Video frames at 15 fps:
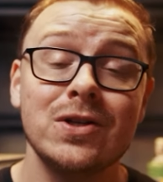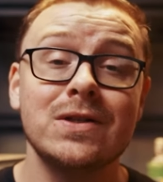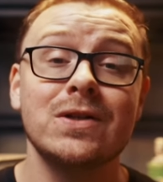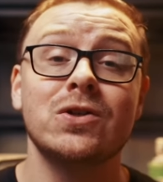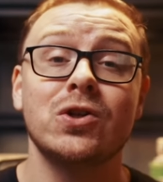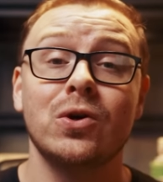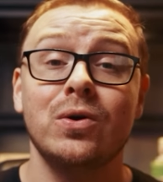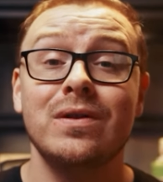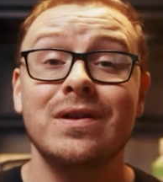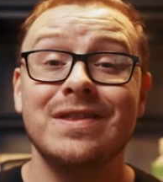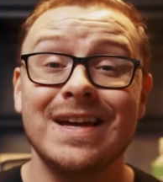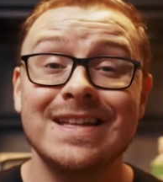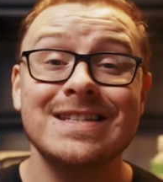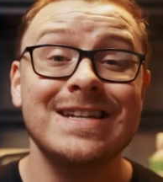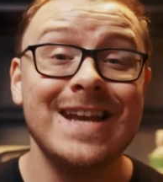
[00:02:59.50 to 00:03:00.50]
just to show you that
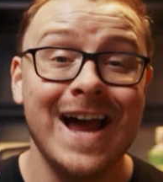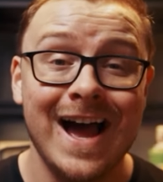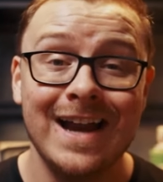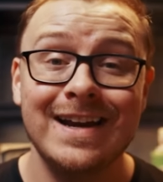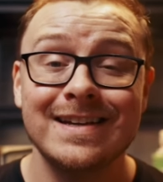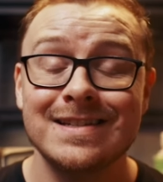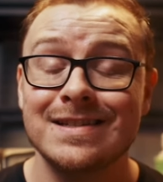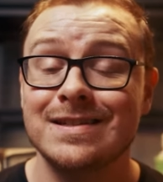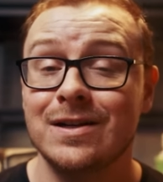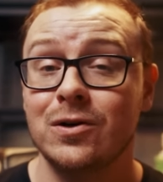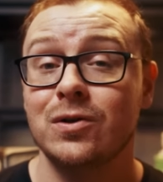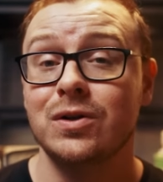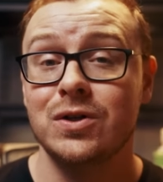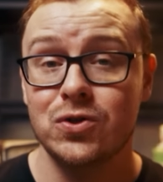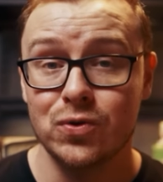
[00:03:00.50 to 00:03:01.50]
that's not necessarily